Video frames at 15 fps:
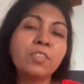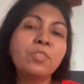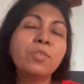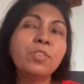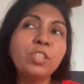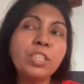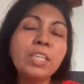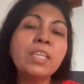So
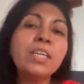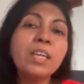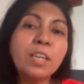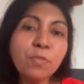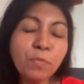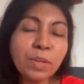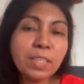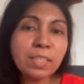she
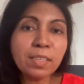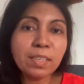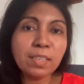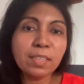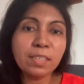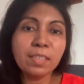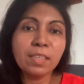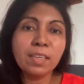
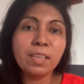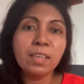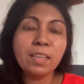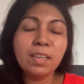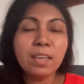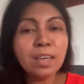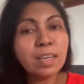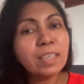confesses
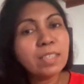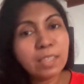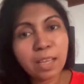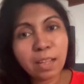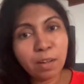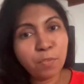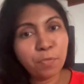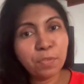
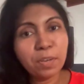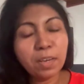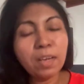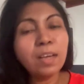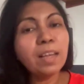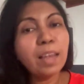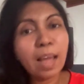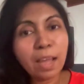herself,
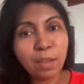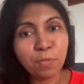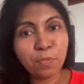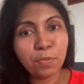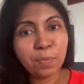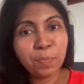her life,